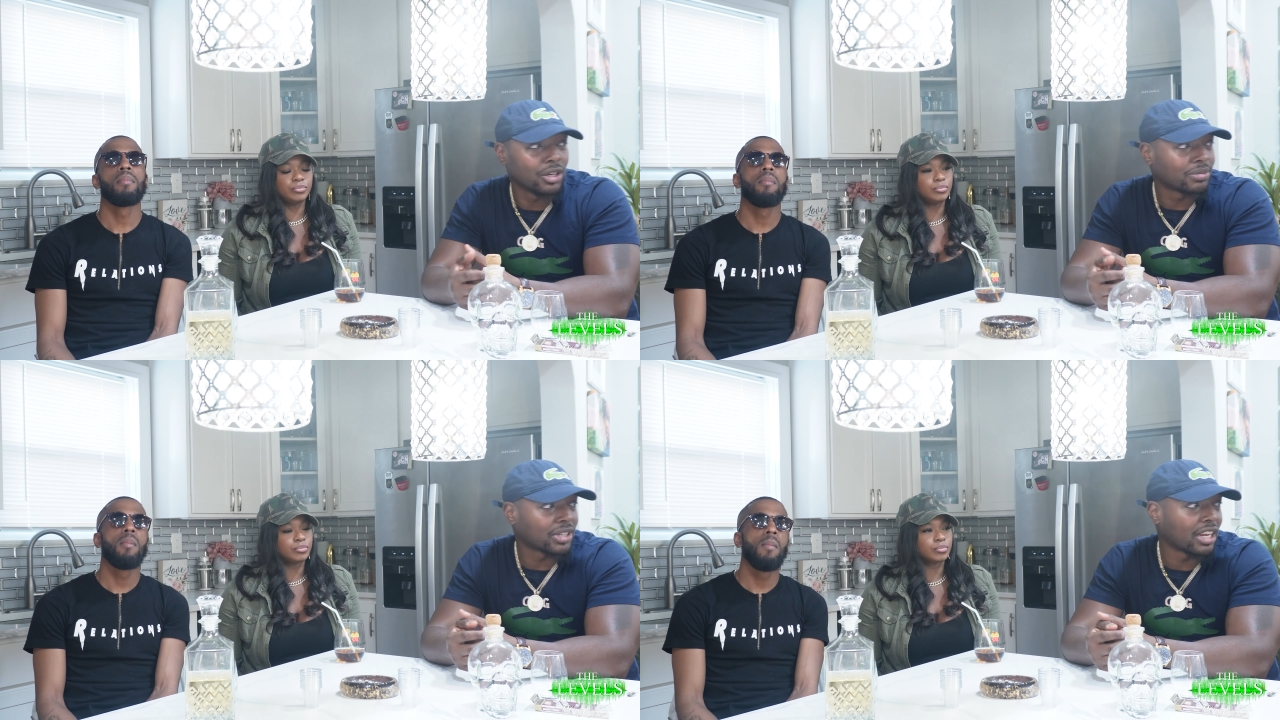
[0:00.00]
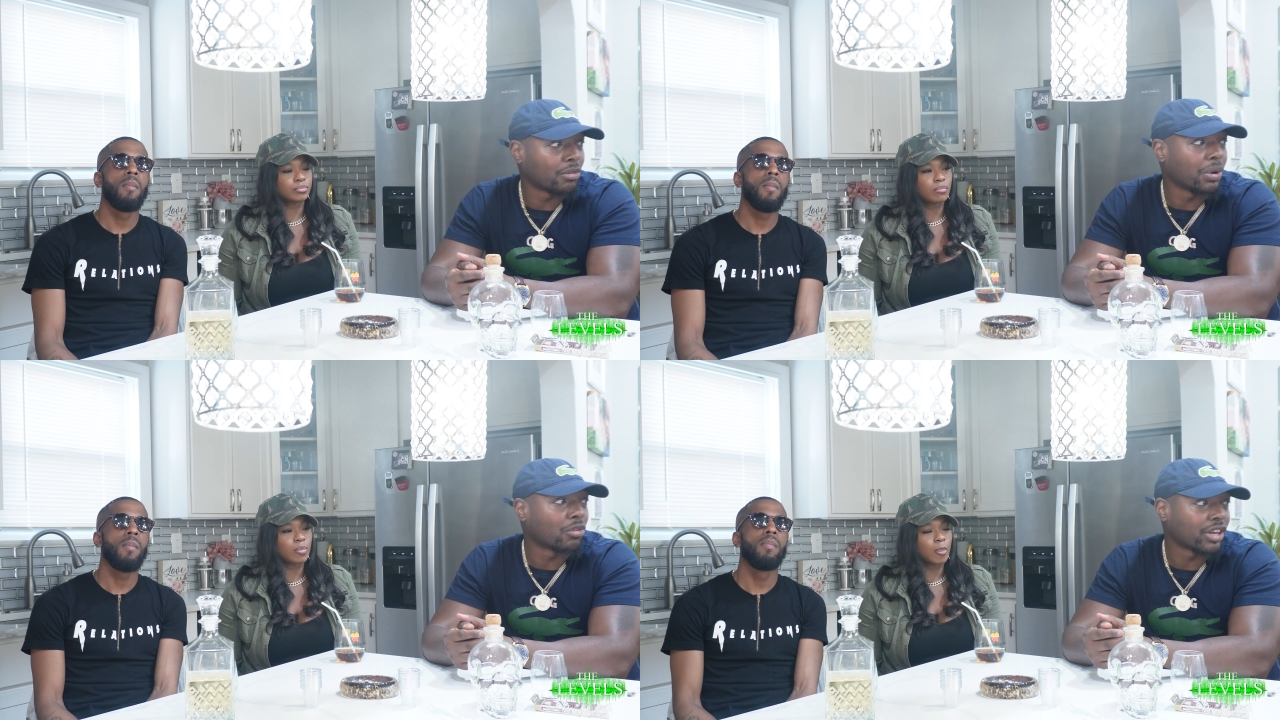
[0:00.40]
Speaker 1: You know what I'm saying?
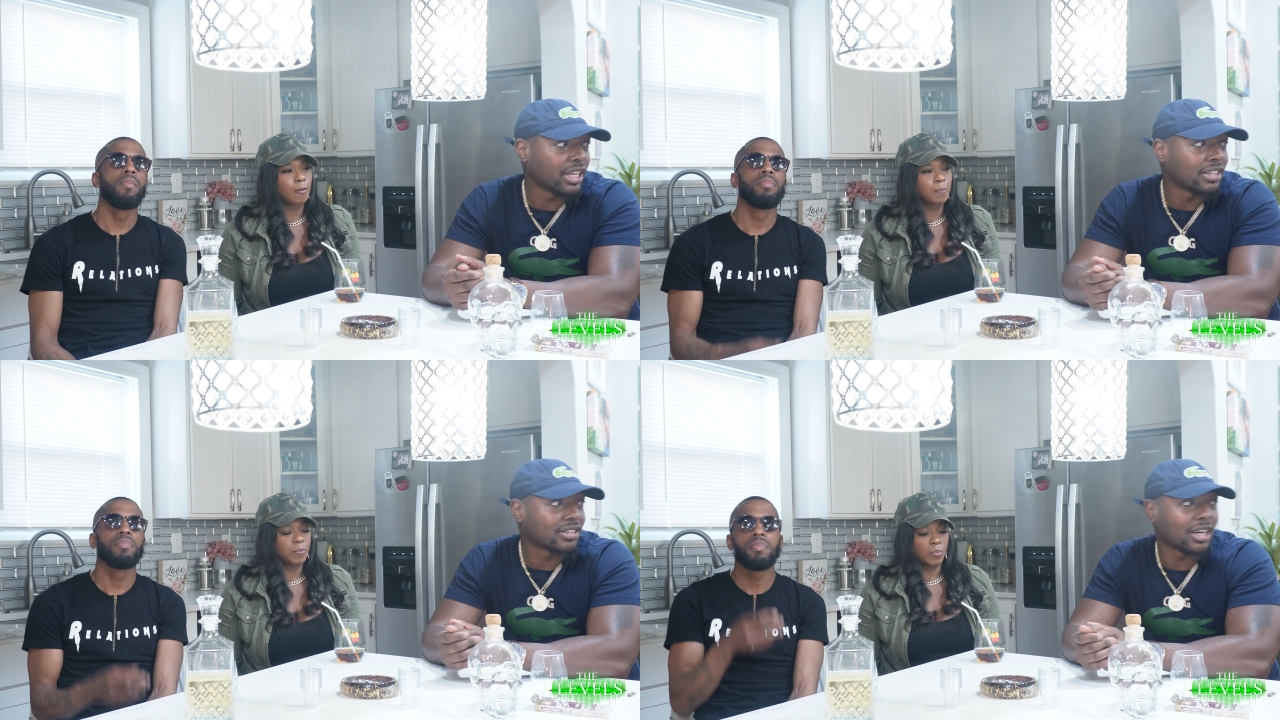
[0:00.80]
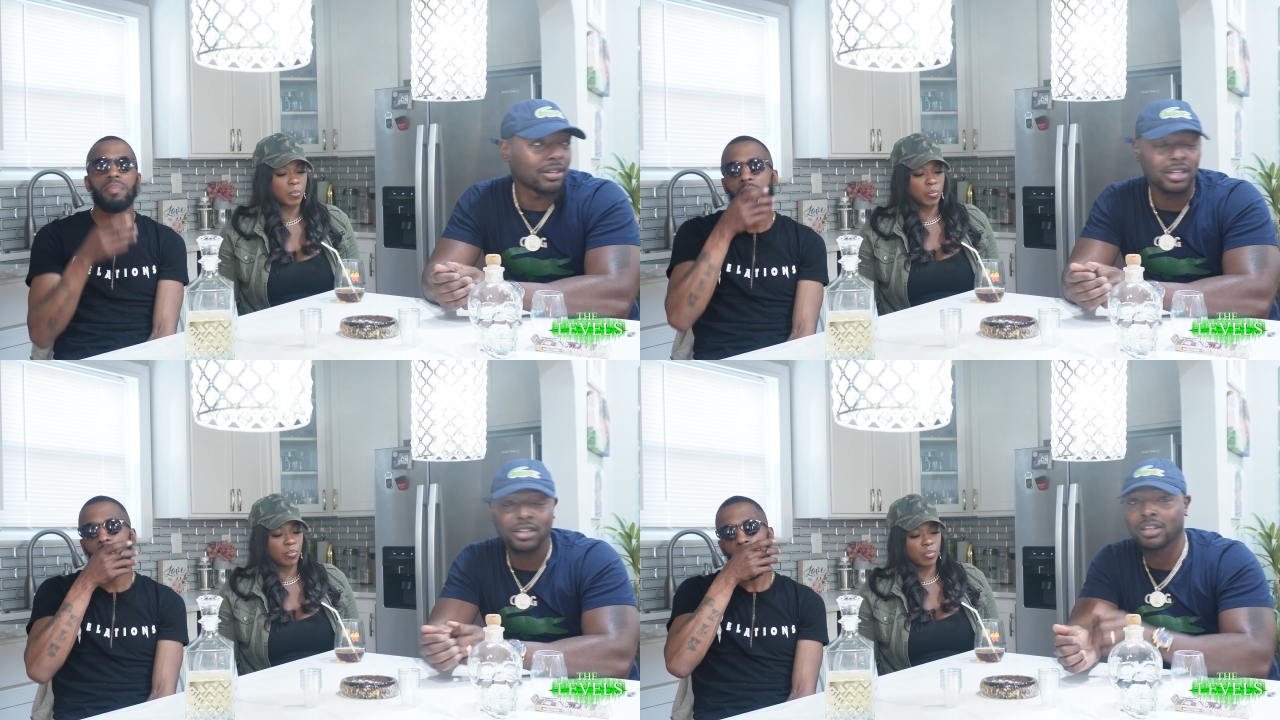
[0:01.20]
And we'll read the,
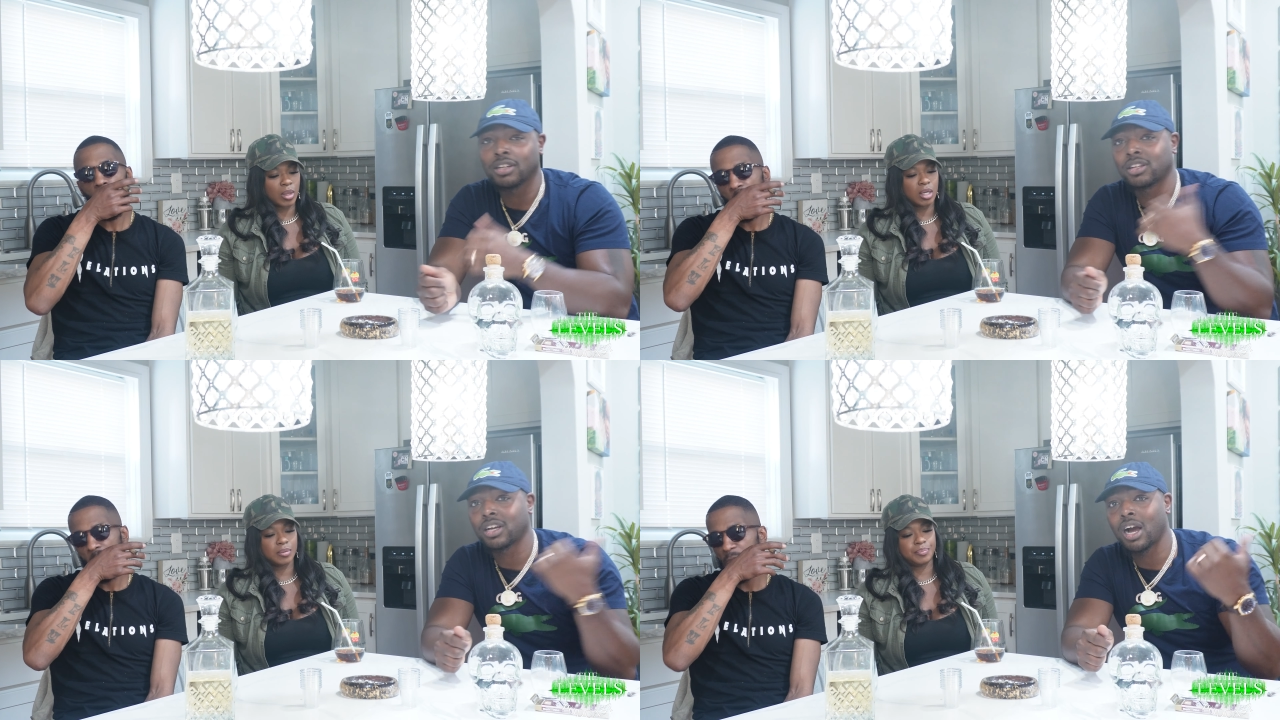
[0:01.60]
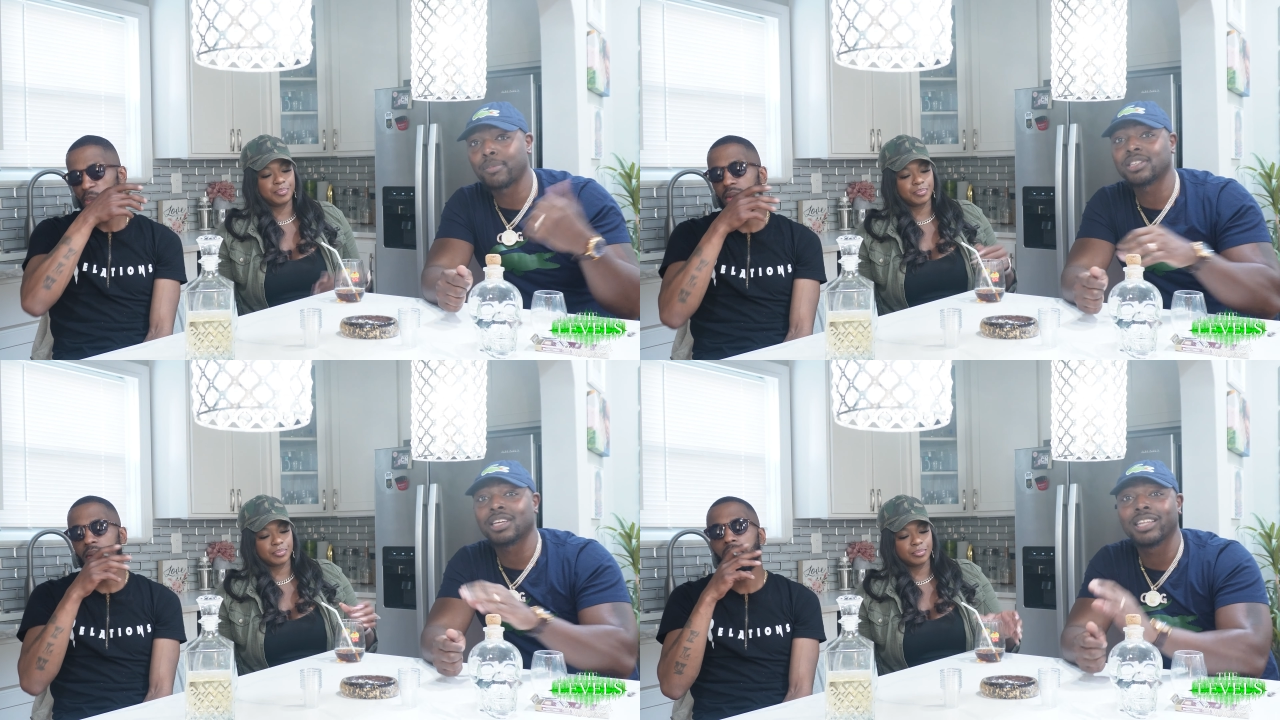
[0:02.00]
sub, the, the the
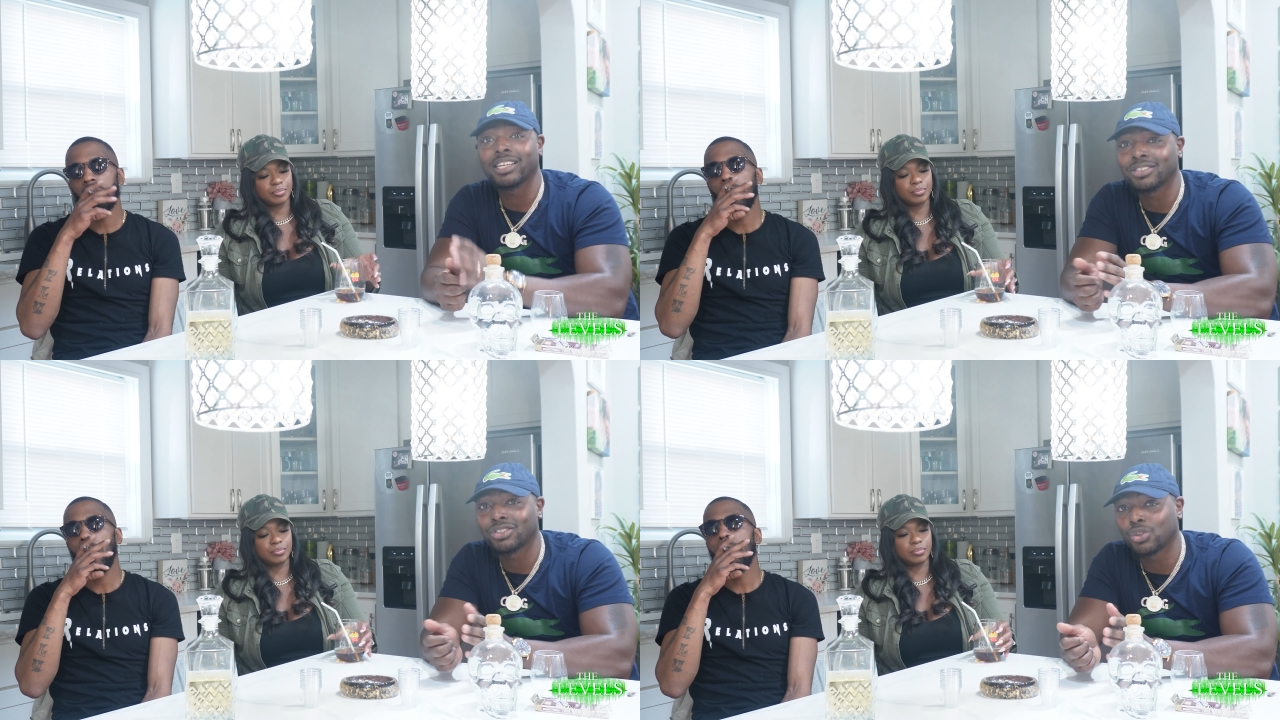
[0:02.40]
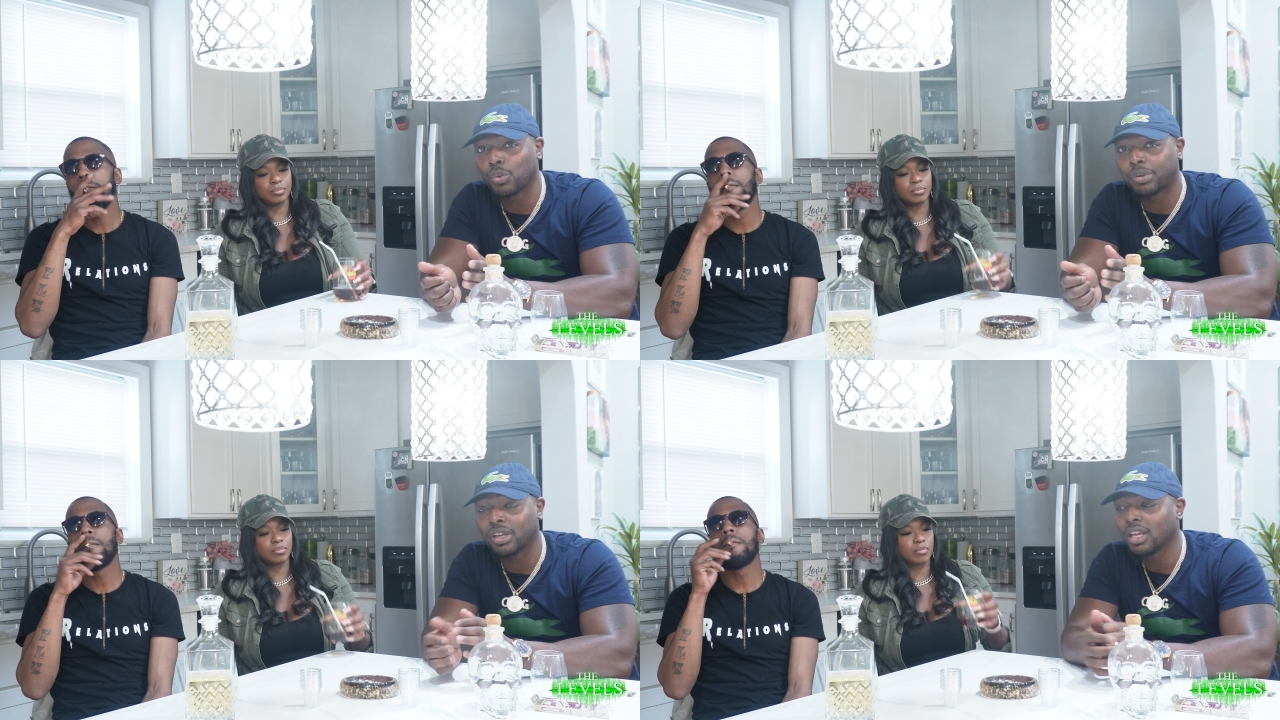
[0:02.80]
comments unless it's
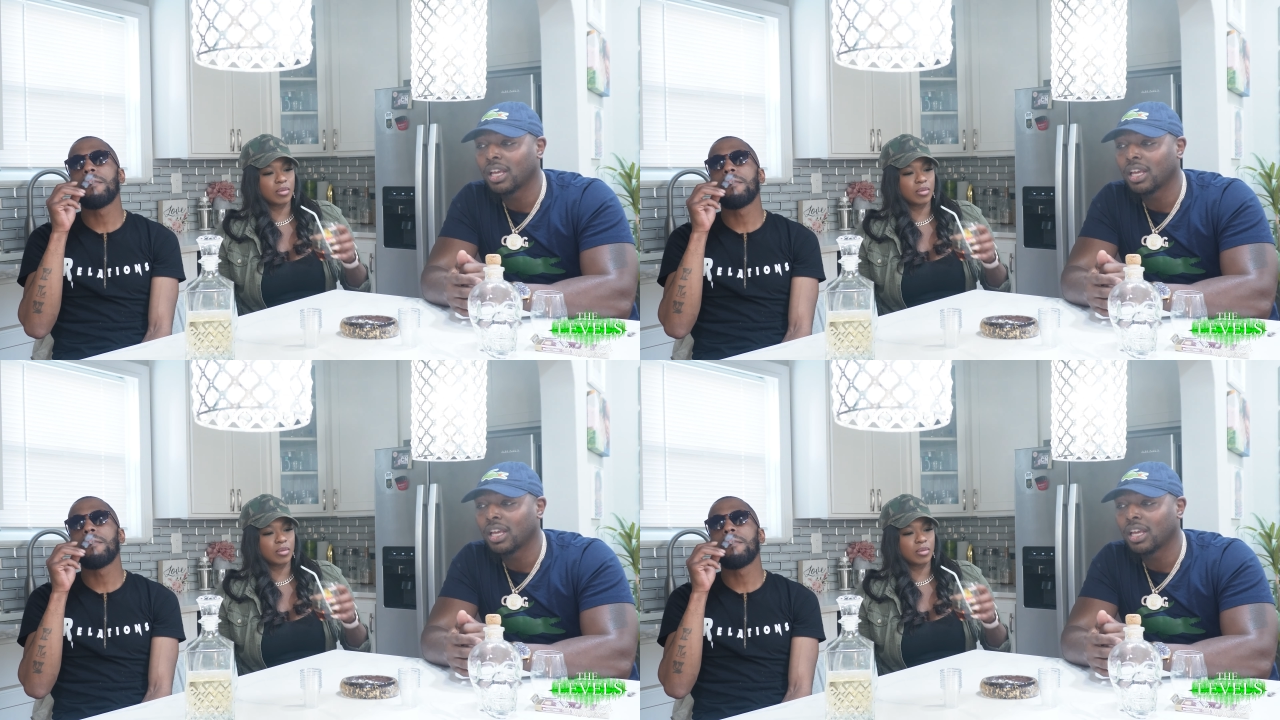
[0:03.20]
stupid.